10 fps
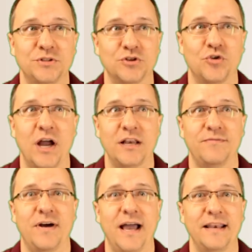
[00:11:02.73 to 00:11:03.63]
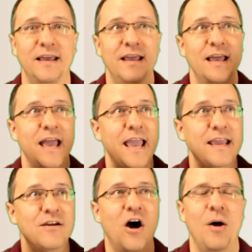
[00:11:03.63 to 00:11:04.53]
is they're trying to find
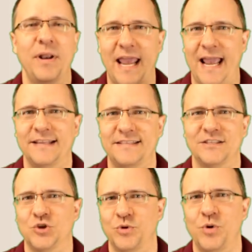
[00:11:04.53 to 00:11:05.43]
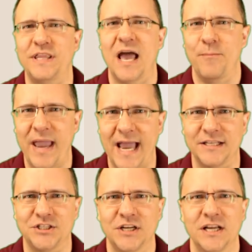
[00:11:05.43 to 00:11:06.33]
a common ancestor between that
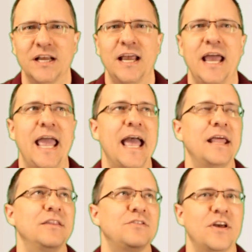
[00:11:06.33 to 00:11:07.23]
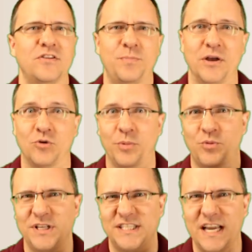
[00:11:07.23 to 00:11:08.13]
match and the suspect, or
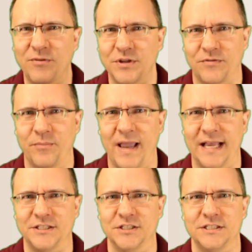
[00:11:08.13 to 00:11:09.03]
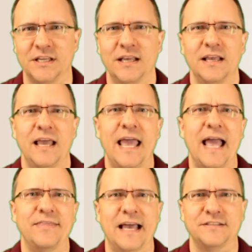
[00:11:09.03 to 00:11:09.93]
between several different matches
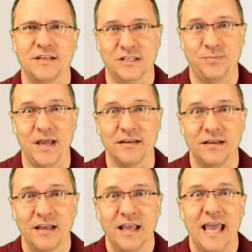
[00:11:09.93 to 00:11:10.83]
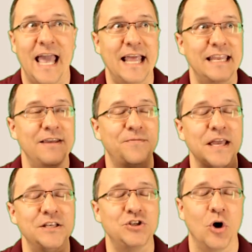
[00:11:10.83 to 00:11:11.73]
and that suspect. And if
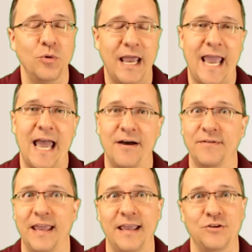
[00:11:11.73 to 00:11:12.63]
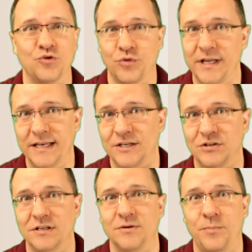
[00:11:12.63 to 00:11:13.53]
they don't have a tree
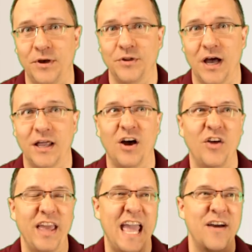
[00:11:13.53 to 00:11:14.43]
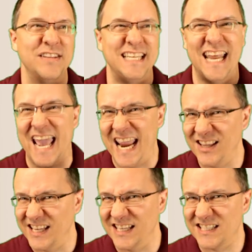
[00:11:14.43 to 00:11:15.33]
initially to build on, all they have is an
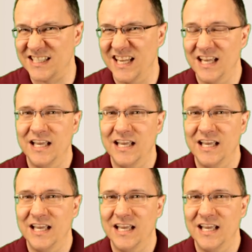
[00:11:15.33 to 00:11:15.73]
alias,